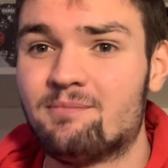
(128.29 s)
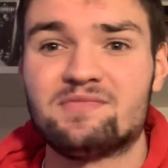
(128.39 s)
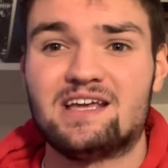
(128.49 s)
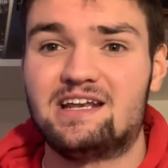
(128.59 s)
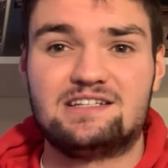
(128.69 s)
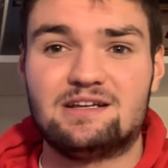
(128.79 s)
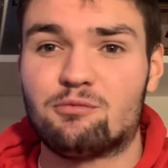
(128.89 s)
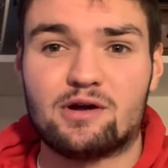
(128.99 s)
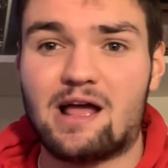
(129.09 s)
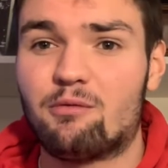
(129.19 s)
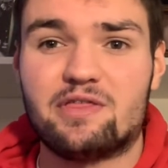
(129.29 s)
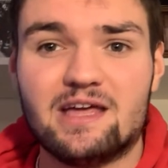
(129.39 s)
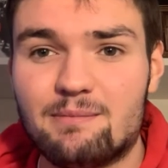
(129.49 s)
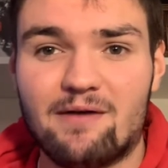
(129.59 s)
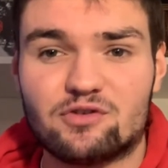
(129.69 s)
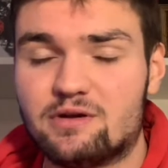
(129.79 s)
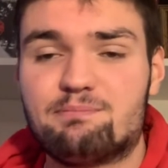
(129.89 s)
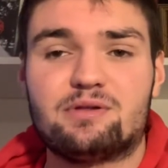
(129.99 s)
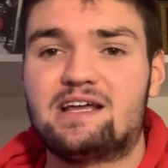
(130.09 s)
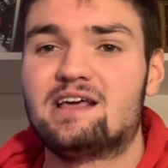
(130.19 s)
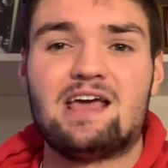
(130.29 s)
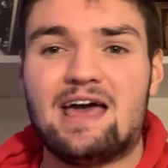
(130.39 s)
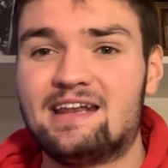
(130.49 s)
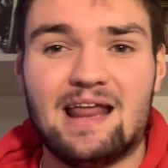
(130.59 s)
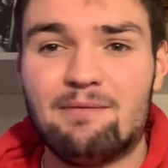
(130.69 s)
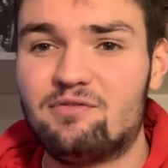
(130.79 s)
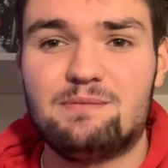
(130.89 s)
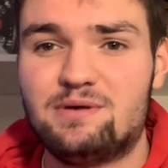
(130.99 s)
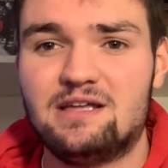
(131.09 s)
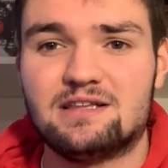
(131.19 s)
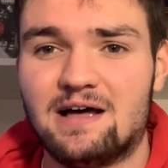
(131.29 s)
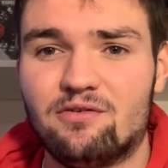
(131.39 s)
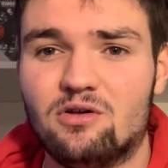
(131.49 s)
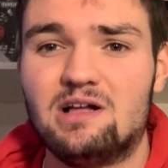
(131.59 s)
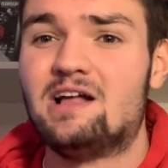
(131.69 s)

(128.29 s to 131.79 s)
and it didn't work out with him after he played at an MVP level.